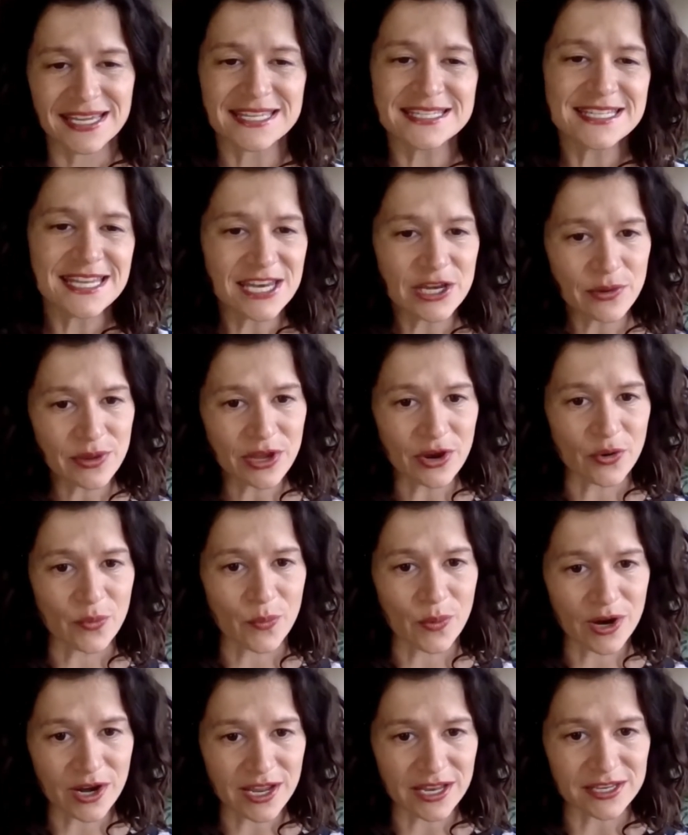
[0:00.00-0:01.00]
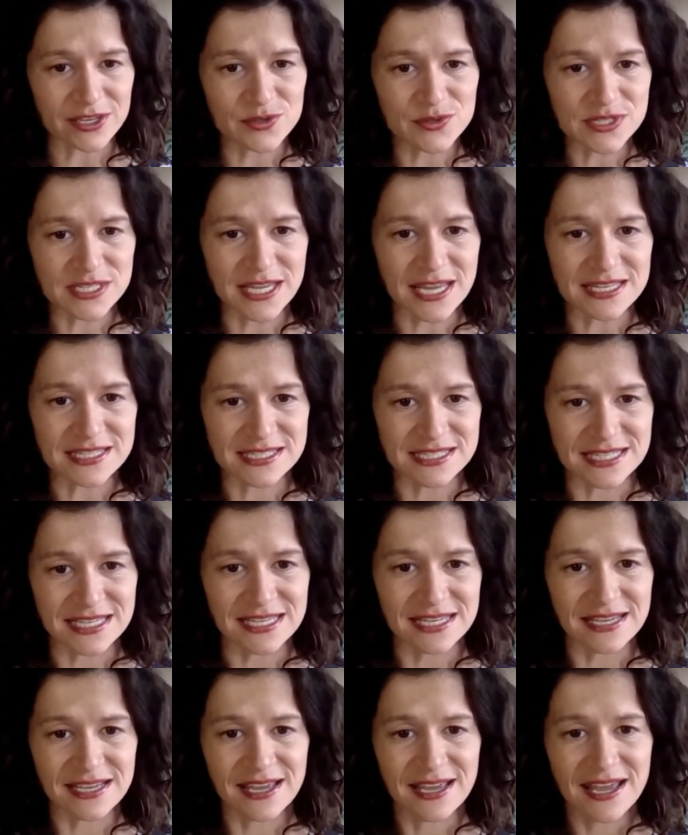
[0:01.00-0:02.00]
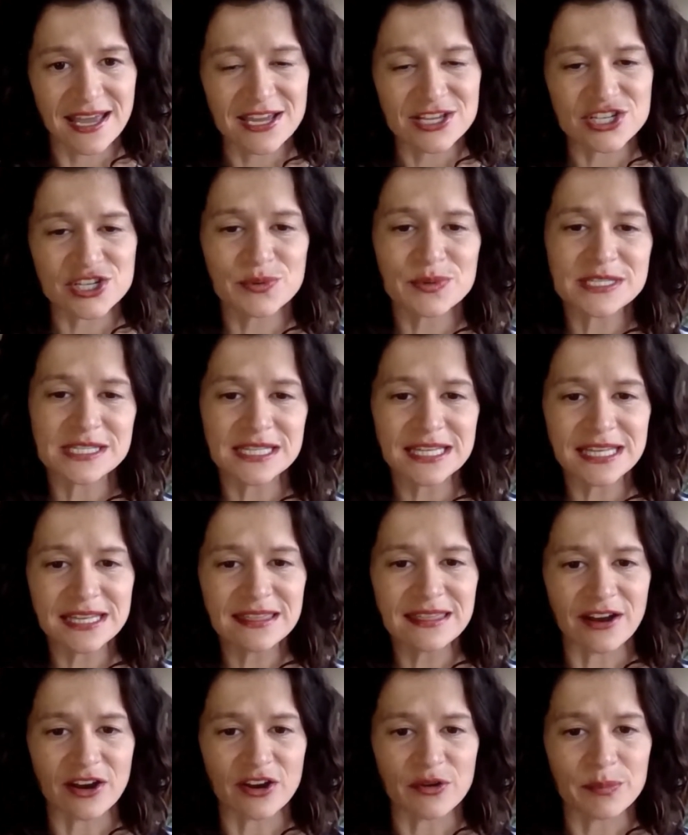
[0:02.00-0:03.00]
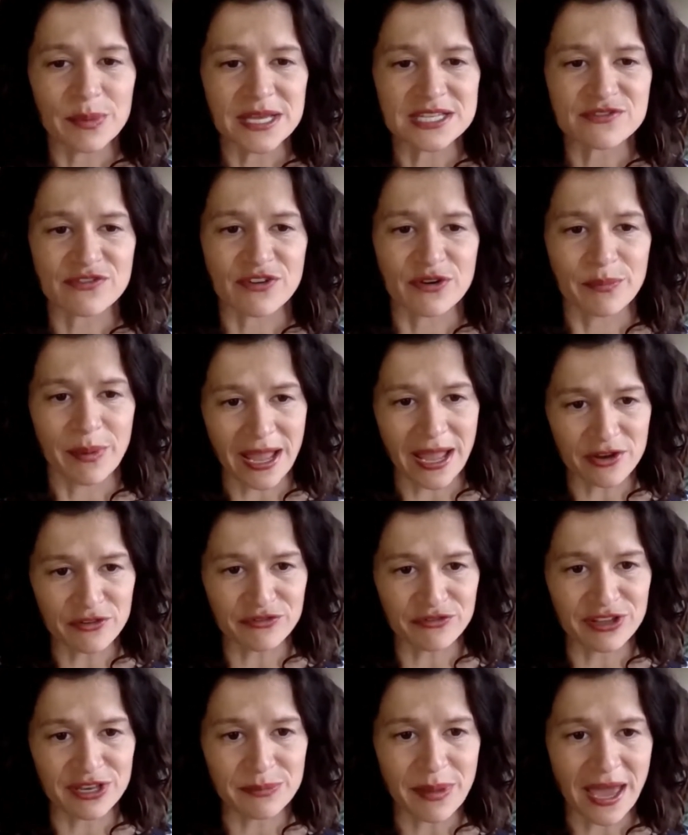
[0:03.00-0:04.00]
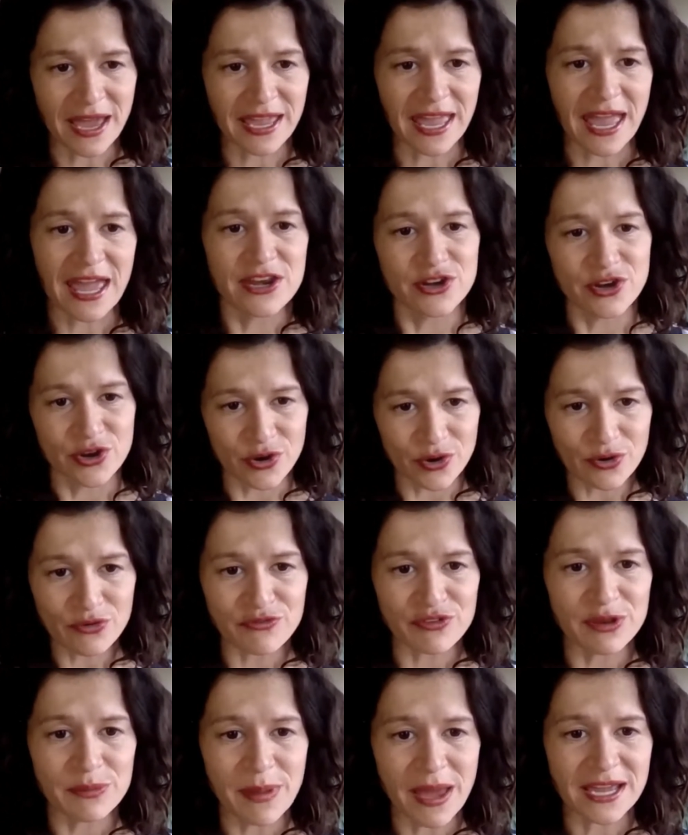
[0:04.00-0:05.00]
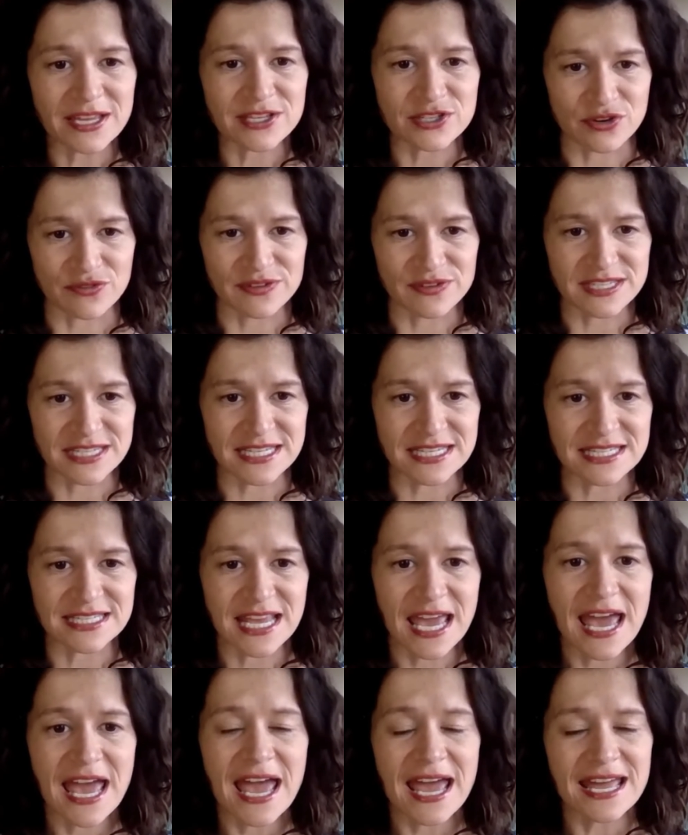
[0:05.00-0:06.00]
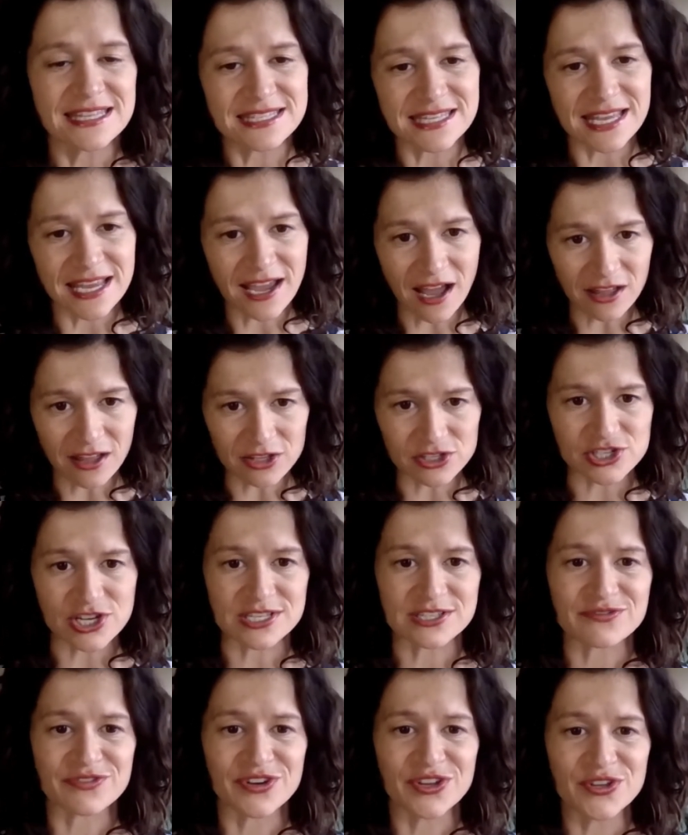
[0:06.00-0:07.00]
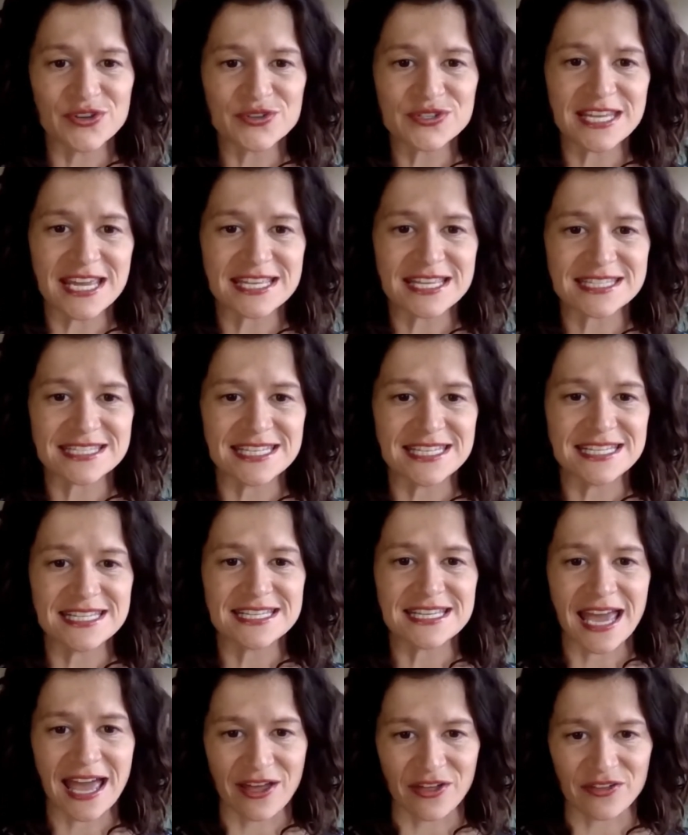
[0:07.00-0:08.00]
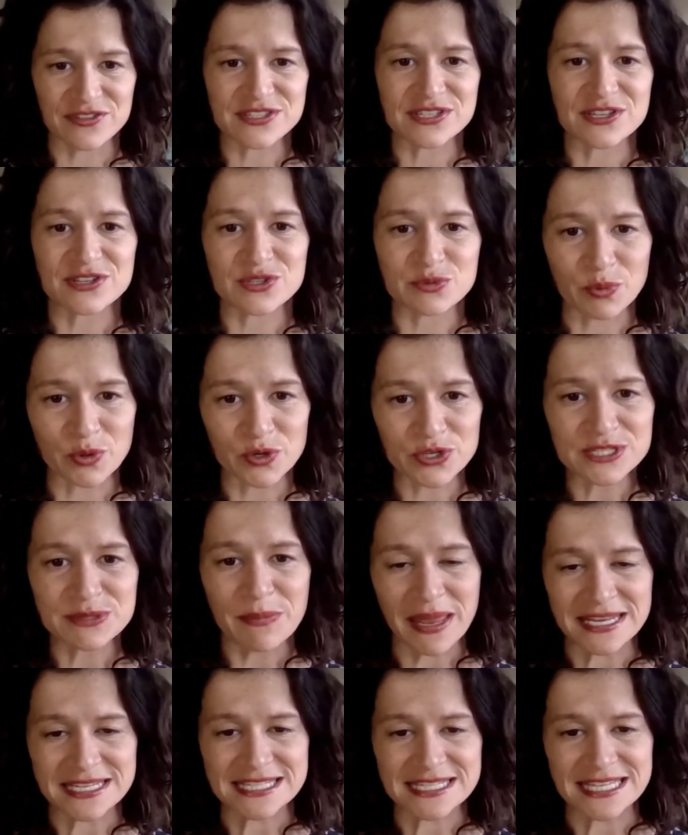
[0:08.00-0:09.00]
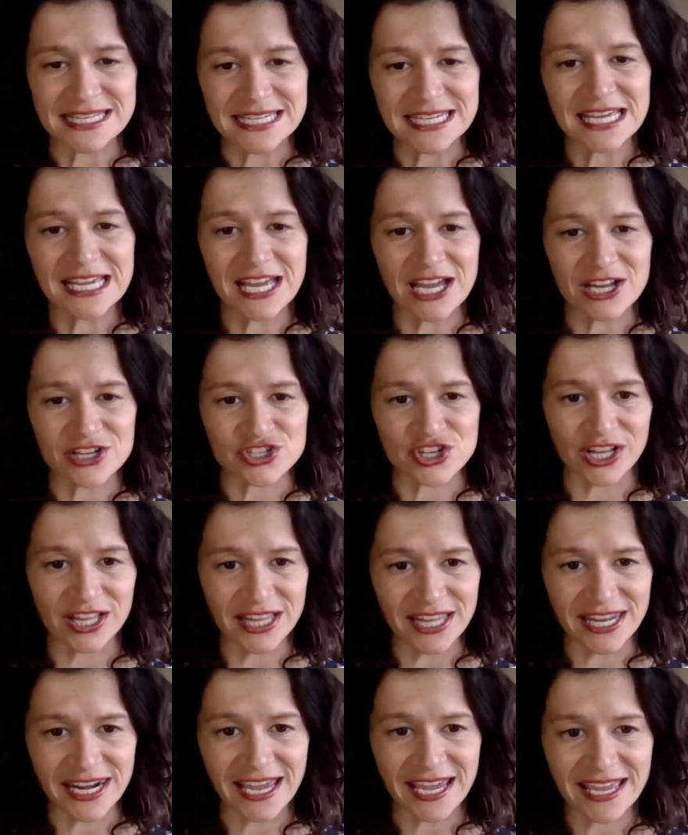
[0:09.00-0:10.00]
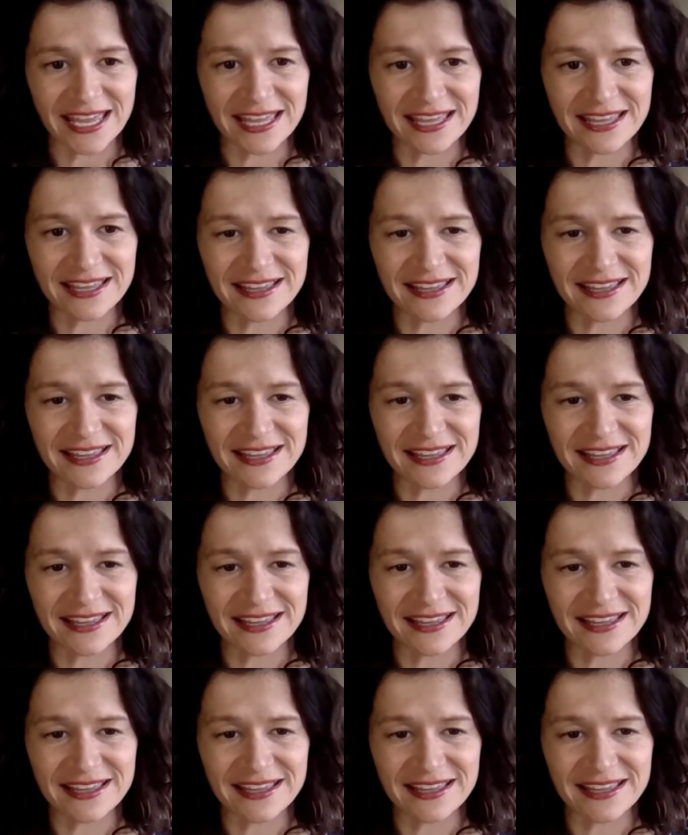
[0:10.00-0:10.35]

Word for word: Continuing her work at UCSD, she was lead therapist for biofeedback and neurofeedback services and psychologist for UCSD Health's Sports Medicine Concussion Clinic.